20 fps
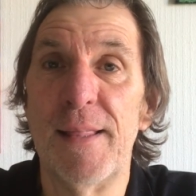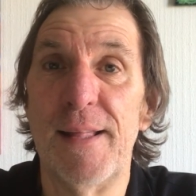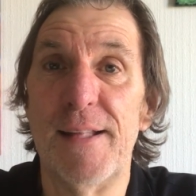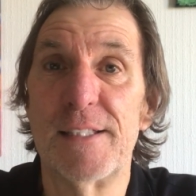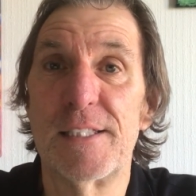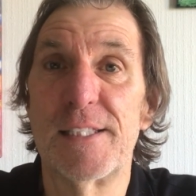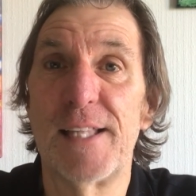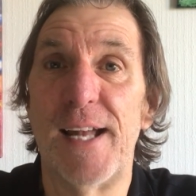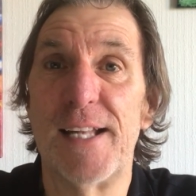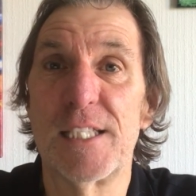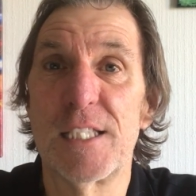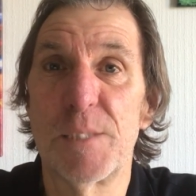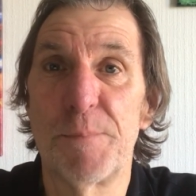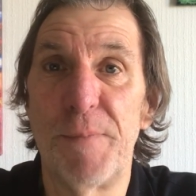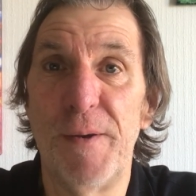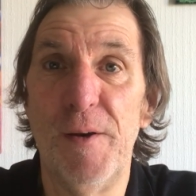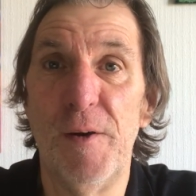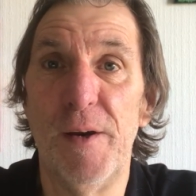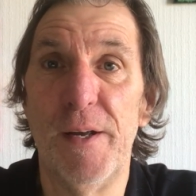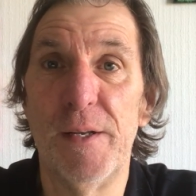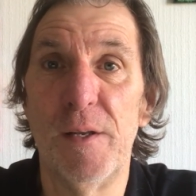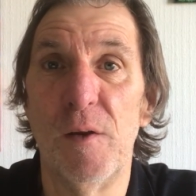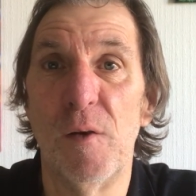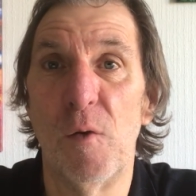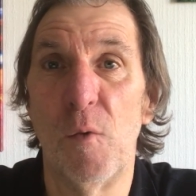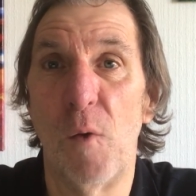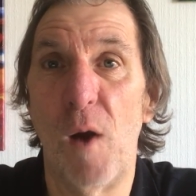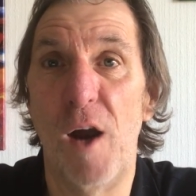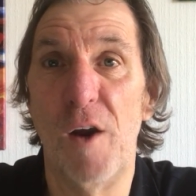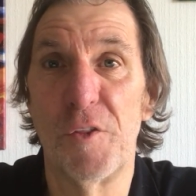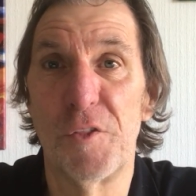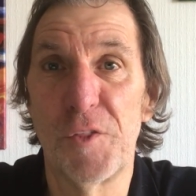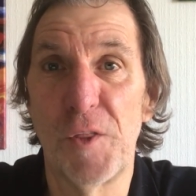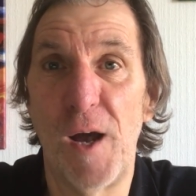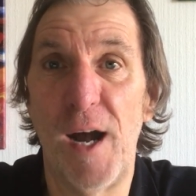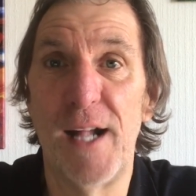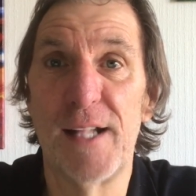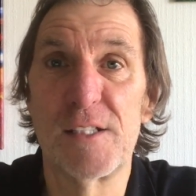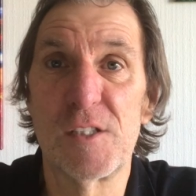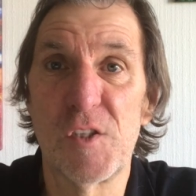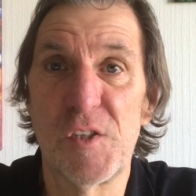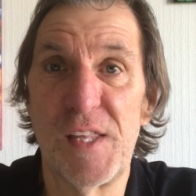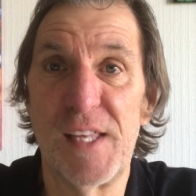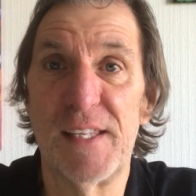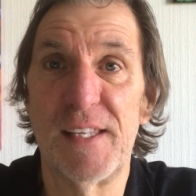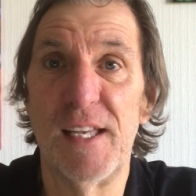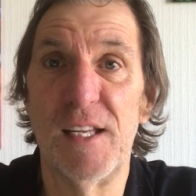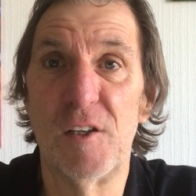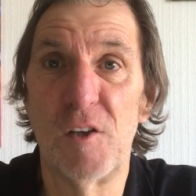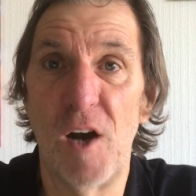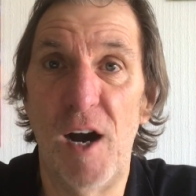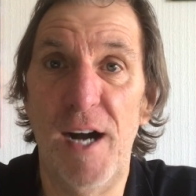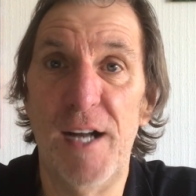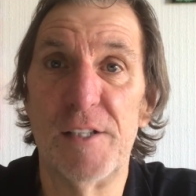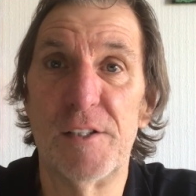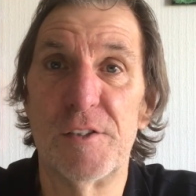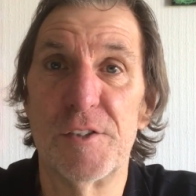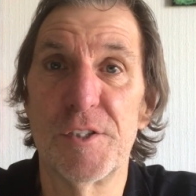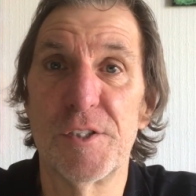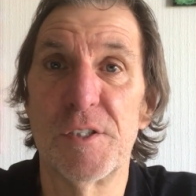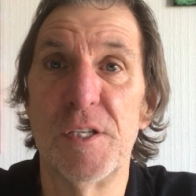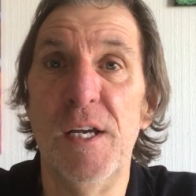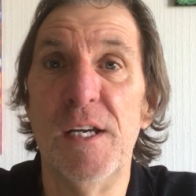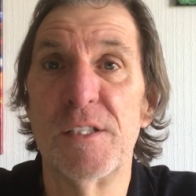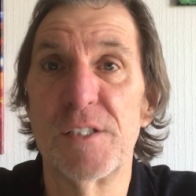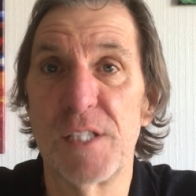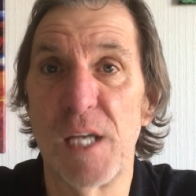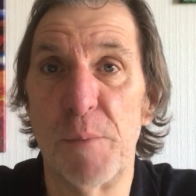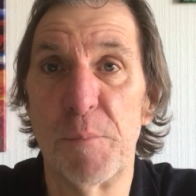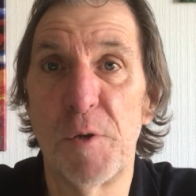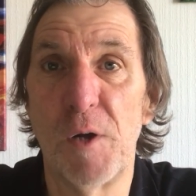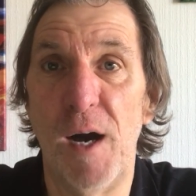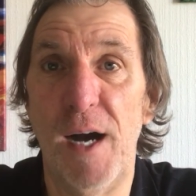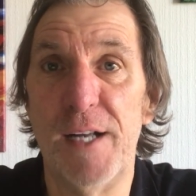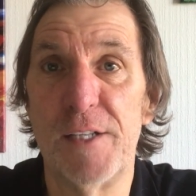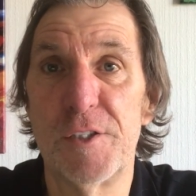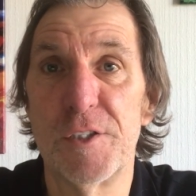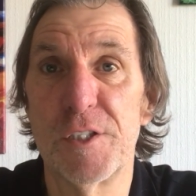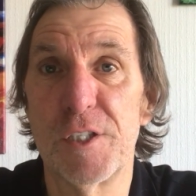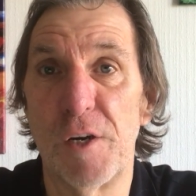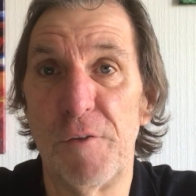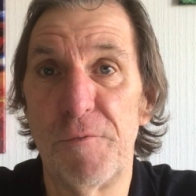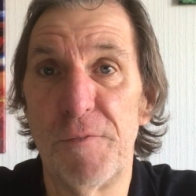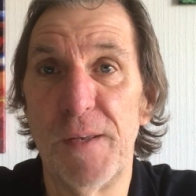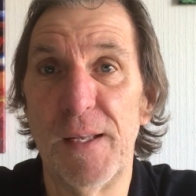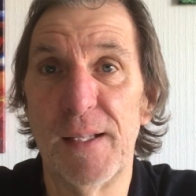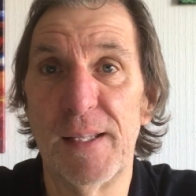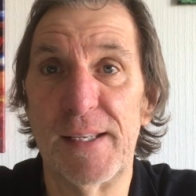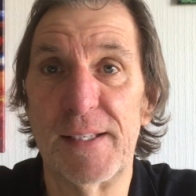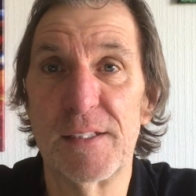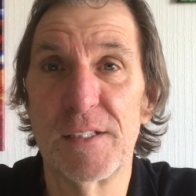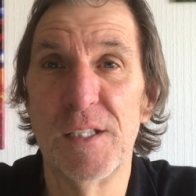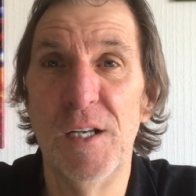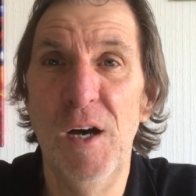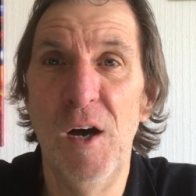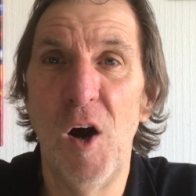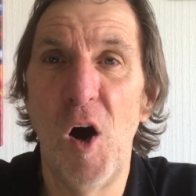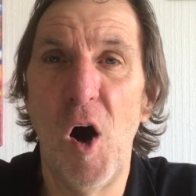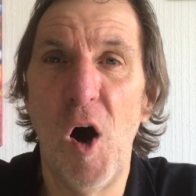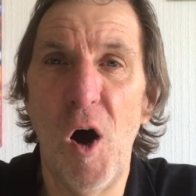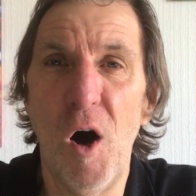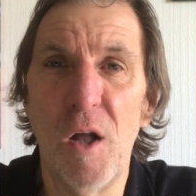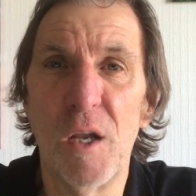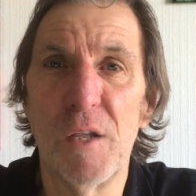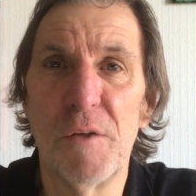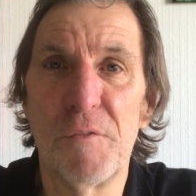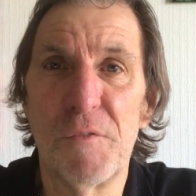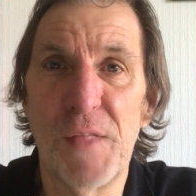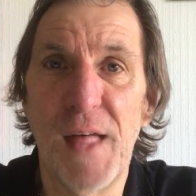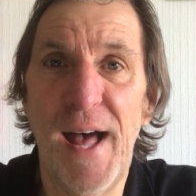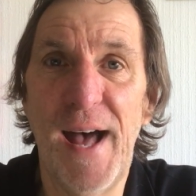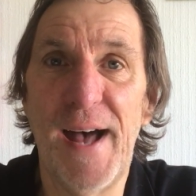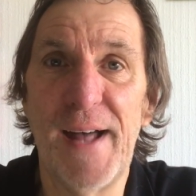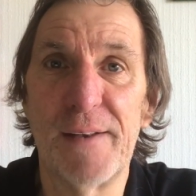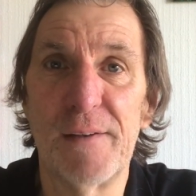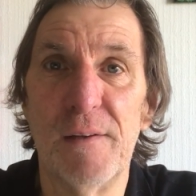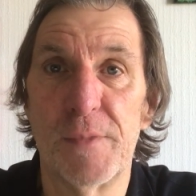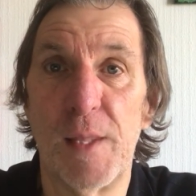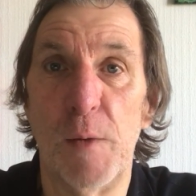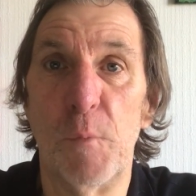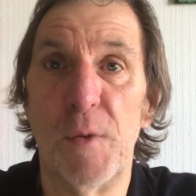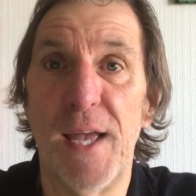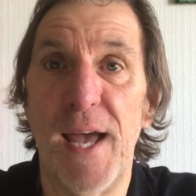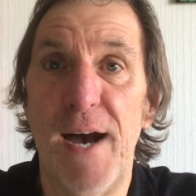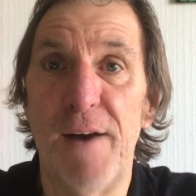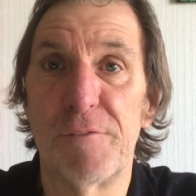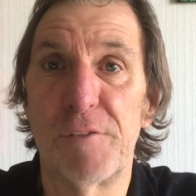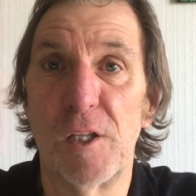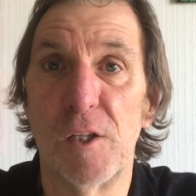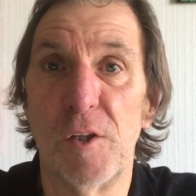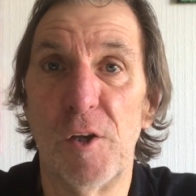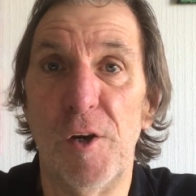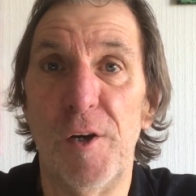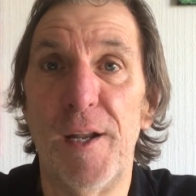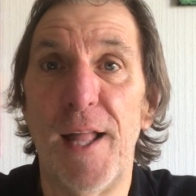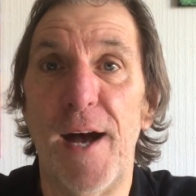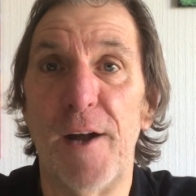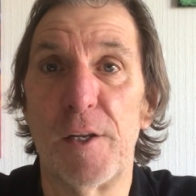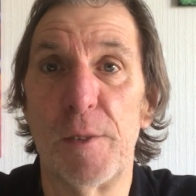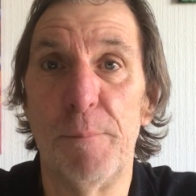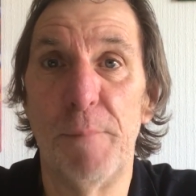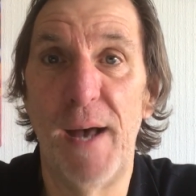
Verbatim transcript: It's that spirit, our thoughts, thinking, conscious, subconscious, our feelings, all of that that we have to learn how to